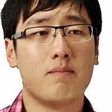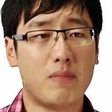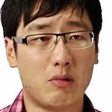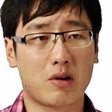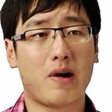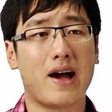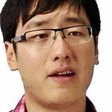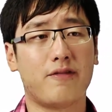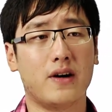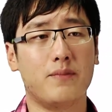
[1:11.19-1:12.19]
may require
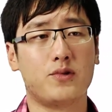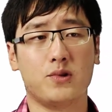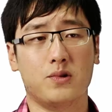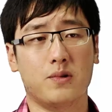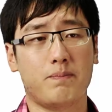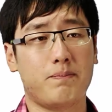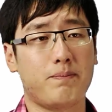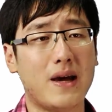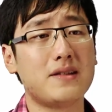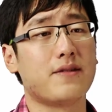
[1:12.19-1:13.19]
the firm to
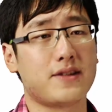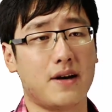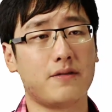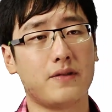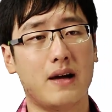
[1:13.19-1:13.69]
pace itself